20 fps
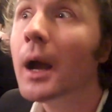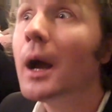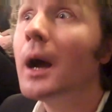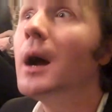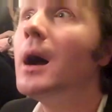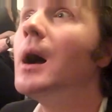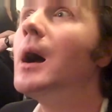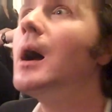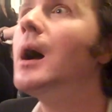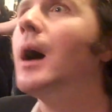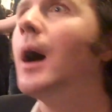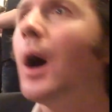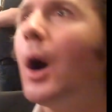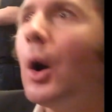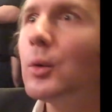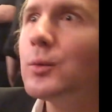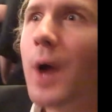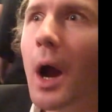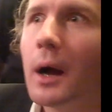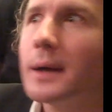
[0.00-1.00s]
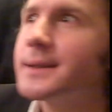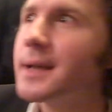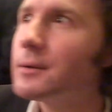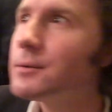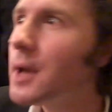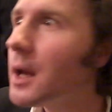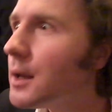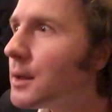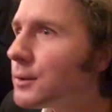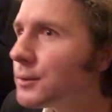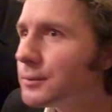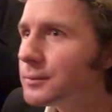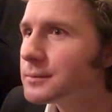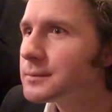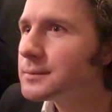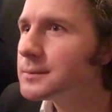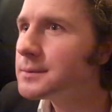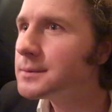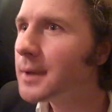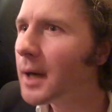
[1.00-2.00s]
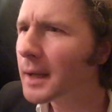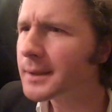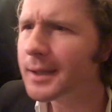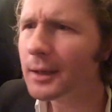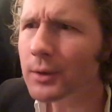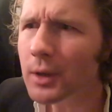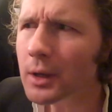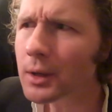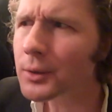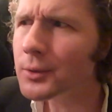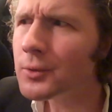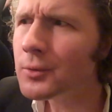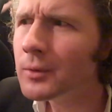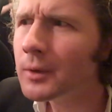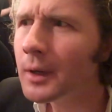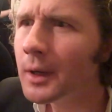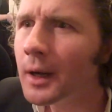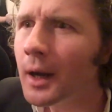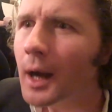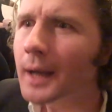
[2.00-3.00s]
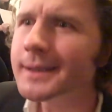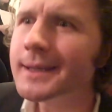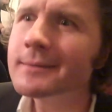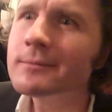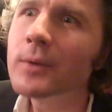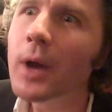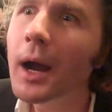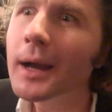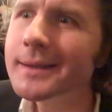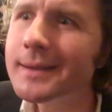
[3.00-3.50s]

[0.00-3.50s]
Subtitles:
I don't know. I didn't,